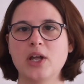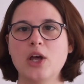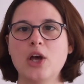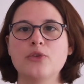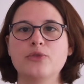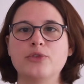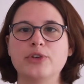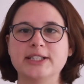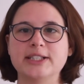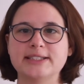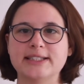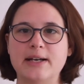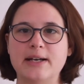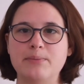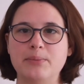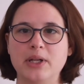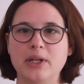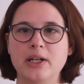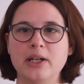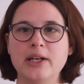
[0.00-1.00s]
For
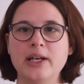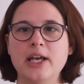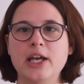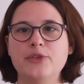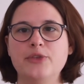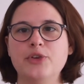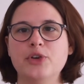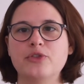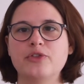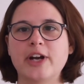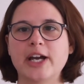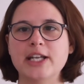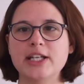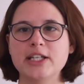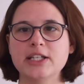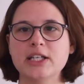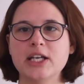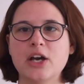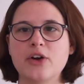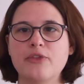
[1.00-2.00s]
example, if you're
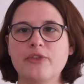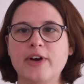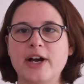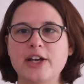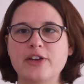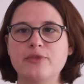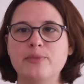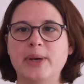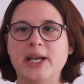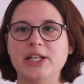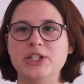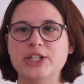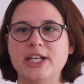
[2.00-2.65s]
writing a 5-page